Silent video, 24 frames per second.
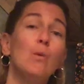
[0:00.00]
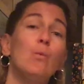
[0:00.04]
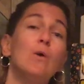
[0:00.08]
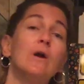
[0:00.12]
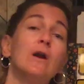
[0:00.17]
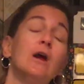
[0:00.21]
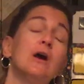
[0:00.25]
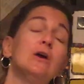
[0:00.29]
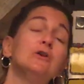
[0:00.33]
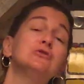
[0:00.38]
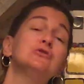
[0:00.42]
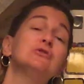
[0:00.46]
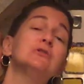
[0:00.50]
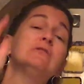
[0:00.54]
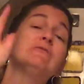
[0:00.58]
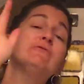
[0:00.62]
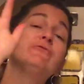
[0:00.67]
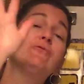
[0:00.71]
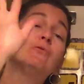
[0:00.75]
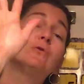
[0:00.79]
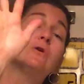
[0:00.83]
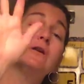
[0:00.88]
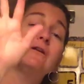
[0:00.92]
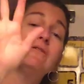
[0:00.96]

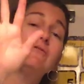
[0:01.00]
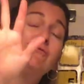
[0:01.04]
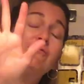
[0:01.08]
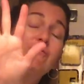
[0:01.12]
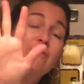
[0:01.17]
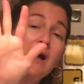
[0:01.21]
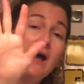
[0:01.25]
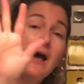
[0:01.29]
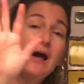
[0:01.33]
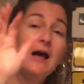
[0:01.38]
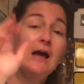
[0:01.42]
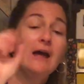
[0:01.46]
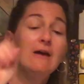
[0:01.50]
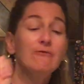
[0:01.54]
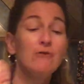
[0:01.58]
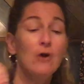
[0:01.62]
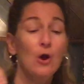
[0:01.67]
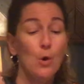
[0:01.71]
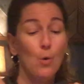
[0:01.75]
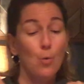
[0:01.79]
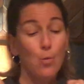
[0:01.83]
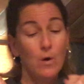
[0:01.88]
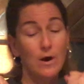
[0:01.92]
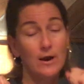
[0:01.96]
145,
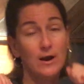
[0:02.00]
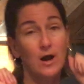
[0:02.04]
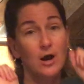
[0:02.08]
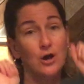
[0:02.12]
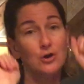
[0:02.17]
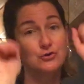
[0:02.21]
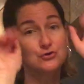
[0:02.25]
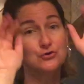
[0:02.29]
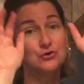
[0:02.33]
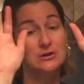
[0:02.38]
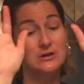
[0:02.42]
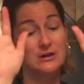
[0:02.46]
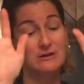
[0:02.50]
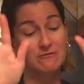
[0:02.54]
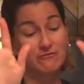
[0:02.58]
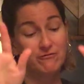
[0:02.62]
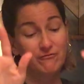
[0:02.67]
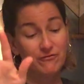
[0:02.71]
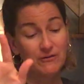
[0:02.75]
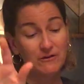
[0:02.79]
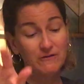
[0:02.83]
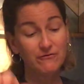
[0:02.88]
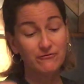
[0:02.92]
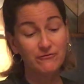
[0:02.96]

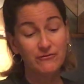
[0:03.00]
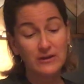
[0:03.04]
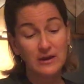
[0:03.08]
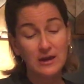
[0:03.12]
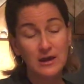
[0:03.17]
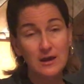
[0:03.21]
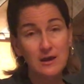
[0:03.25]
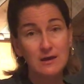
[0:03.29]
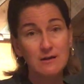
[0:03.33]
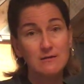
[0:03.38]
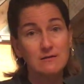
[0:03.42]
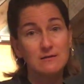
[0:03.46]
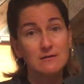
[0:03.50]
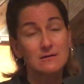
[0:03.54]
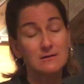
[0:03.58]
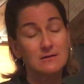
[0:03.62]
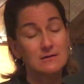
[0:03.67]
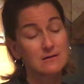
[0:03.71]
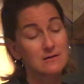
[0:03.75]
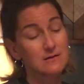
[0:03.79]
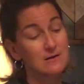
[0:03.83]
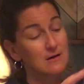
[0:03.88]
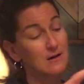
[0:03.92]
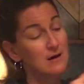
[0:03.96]
150.
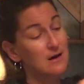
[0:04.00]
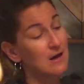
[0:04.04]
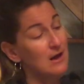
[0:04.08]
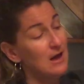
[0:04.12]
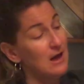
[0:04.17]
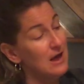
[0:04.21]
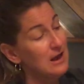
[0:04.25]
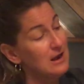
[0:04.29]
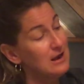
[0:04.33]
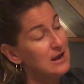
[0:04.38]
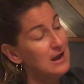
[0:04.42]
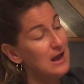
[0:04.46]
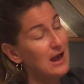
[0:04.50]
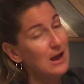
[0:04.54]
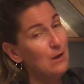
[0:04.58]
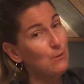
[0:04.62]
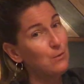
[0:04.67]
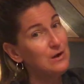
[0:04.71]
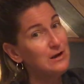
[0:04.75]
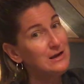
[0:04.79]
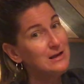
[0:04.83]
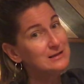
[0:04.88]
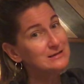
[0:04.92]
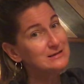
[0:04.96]
And now
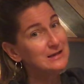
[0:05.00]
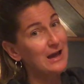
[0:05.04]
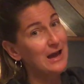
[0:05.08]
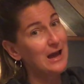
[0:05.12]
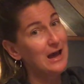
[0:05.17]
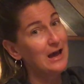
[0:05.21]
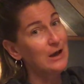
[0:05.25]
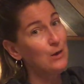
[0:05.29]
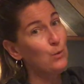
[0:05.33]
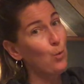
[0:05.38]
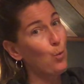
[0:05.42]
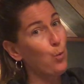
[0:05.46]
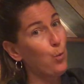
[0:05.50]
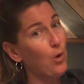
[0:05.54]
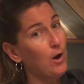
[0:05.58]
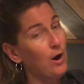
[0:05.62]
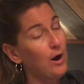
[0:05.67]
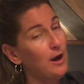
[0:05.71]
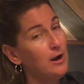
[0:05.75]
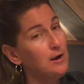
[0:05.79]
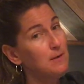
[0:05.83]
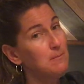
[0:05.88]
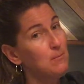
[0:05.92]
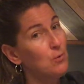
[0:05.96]
we need to add
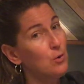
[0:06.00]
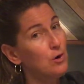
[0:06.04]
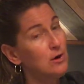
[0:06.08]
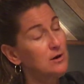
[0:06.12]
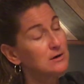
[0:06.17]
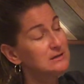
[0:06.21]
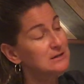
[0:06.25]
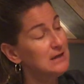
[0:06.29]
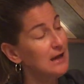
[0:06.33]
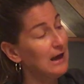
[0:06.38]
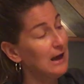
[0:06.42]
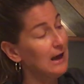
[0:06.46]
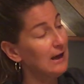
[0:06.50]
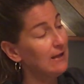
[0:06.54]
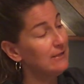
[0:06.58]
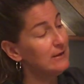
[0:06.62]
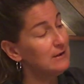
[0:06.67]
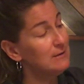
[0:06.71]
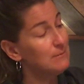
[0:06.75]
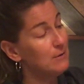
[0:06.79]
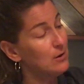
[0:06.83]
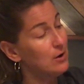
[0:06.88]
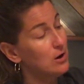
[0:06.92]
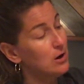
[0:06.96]
one more tally
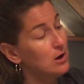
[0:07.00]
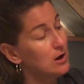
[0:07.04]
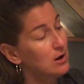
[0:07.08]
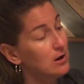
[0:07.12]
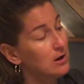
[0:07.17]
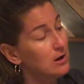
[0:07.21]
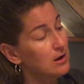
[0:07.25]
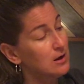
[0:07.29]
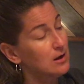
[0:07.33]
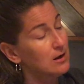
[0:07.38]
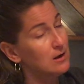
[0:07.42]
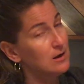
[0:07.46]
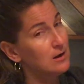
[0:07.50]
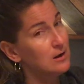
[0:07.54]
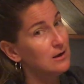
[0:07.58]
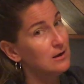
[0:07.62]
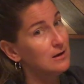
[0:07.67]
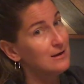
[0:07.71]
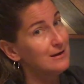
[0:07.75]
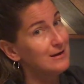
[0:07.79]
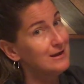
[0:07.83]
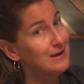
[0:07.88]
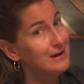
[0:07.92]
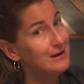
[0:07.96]
mark
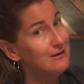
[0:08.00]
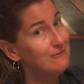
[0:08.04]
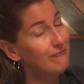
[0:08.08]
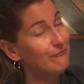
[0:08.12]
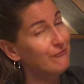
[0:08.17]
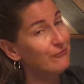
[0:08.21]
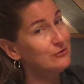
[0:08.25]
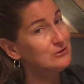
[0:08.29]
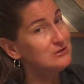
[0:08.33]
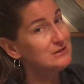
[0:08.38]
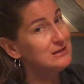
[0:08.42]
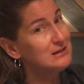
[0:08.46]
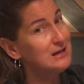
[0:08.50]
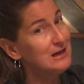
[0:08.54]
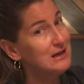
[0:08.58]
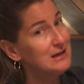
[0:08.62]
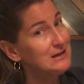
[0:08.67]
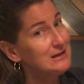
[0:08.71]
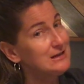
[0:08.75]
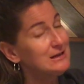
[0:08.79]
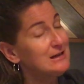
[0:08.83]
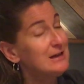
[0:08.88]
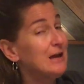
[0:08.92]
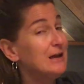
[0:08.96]
in for today
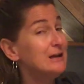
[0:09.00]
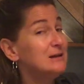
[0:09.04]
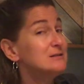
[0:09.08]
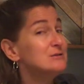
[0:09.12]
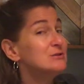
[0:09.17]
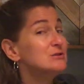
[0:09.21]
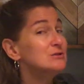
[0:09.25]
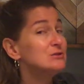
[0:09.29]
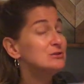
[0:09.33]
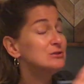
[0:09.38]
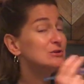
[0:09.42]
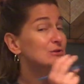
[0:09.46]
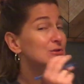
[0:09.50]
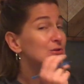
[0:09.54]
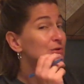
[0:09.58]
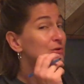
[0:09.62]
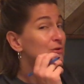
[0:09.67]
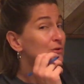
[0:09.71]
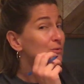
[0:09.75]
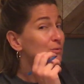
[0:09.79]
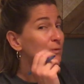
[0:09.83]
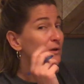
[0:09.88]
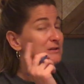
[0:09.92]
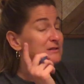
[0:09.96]
to get us
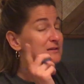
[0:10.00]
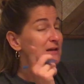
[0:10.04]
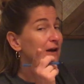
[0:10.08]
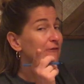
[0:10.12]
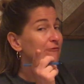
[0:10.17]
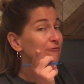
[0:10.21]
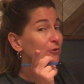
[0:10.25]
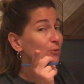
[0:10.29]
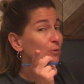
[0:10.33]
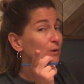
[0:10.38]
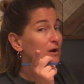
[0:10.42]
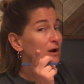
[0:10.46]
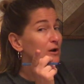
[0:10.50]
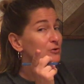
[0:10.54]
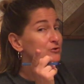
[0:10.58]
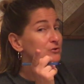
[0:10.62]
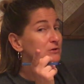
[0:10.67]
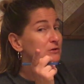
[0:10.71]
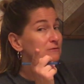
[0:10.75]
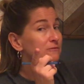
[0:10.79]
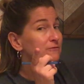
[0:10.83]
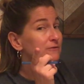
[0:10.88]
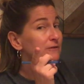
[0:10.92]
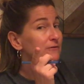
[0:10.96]
to, what's after
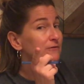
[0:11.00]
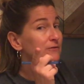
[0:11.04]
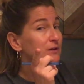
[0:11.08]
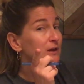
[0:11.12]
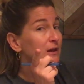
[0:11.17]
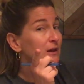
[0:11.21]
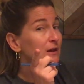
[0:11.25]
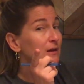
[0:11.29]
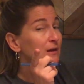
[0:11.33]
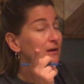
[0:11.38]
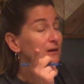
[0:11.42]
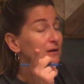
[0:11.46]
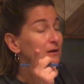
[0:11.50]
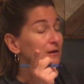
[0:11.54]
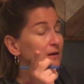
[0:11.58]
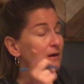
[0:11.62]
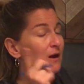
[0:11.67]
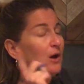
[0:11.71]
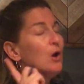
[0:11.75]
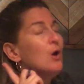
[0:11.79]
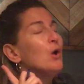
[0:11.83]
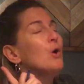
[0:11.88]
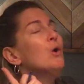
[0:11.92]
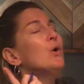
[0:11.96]
150?
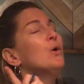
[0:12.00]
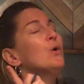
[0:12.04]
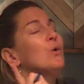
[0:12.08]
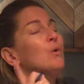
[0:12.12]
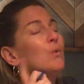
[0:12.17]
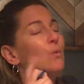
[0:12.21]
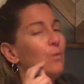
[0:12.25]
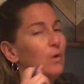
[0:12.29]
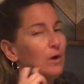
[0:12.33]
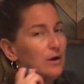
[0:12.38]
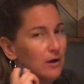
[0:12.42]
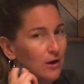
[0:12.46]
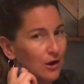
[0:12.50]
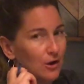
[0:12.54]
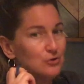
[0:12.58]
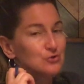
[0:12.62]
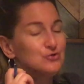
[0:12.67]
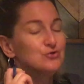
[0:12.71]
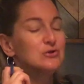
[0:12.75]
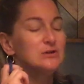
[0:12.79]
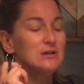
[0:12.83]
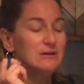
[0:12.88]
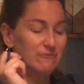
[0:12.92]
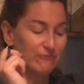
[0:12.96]

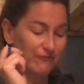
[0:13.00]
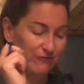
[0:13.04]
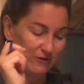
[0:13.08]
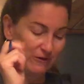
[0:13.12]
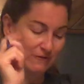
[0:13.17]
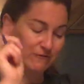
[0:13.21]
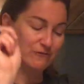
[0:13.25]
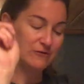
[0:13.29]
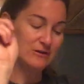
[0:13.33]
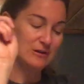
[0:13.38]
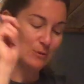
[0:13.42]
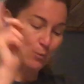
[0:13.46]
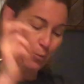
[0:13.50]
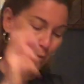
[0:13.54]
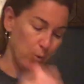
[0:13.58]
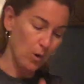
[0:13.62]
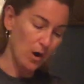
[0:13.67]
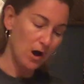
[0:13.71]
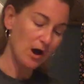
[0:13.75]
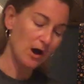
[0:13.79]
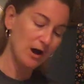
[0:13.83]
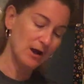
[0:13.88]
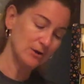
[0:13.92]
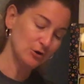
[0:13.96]

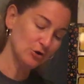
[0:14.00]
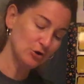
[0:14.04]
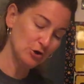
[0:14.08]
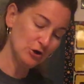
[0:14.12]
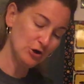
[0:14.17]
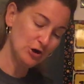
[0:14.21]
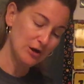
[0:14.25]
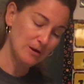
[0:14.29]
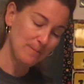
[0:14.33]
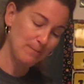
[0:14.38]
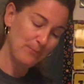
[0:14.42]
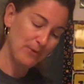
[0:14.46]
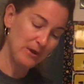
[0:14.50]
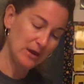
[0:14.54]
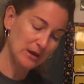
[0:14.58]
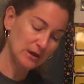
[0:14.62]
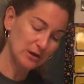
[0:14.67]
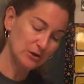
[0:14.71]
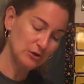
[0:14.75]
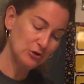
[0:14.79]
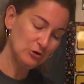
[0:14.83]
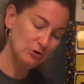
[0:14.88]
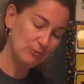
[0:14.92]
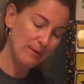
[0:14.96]
151. Good. Pick a
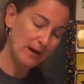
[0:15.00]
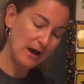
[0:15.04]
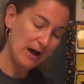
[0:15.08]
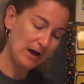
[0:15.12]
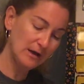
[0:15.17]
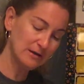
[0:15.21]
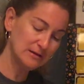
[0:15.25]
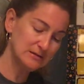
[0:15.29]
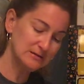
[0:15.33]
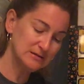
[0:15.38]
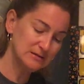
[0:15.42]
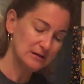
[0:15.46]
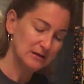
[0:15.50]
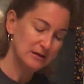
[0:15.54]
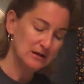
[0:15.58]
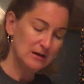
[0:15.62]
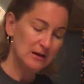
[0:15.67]
new box